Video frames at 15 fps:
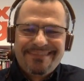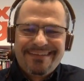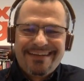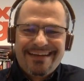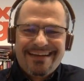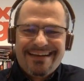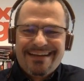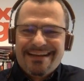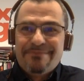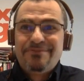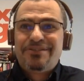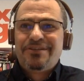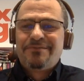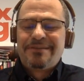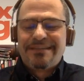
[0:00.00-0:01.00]
it was due
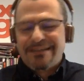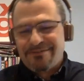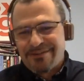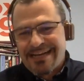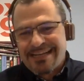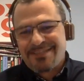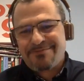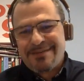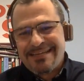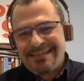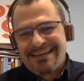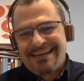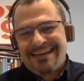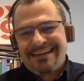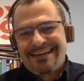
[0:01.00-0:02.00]
to be delivered next week
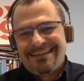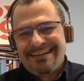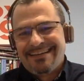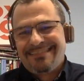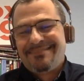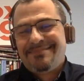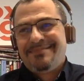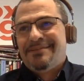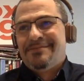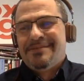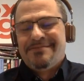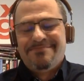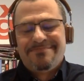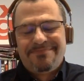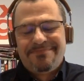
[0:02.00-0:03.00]
and it only
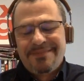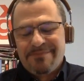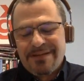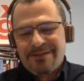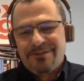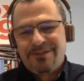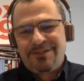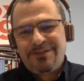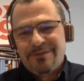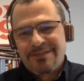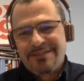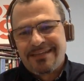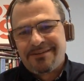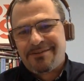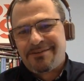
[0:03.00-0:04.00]
appears 2 months
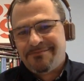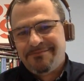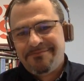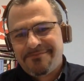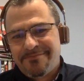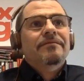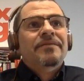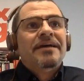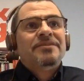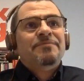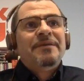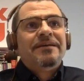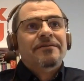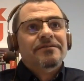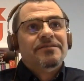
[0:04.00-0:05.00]
later. That's
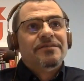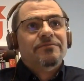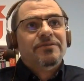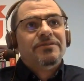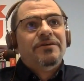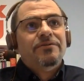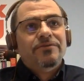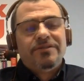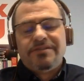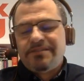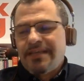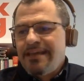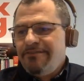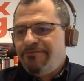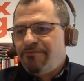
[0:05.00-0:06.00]
because there was no
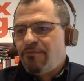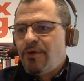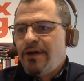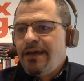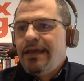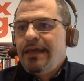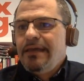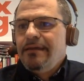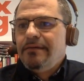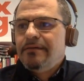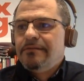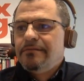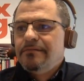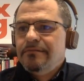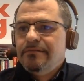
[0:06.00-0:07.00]
safe way
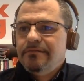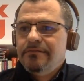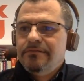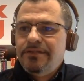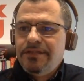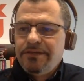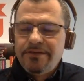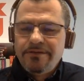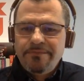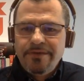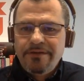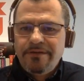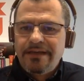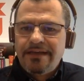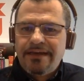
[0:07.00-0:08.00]
to
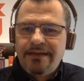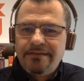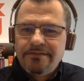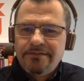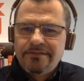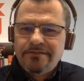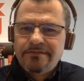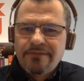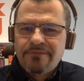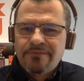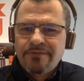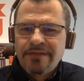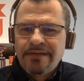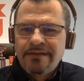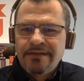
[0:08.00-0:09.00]
communicate a
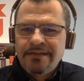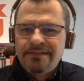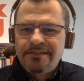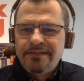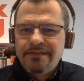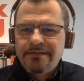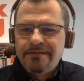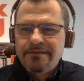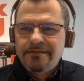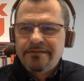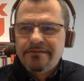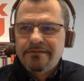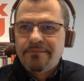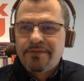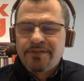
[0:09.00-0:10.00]
realistic
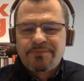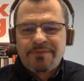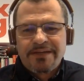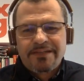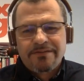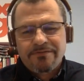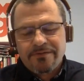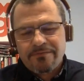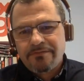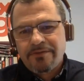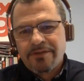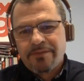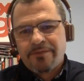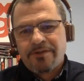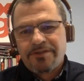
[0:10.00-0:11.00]
perspective on where the
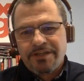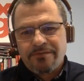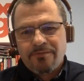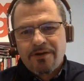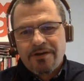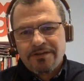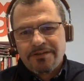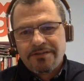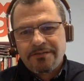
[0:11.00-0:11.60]
project was.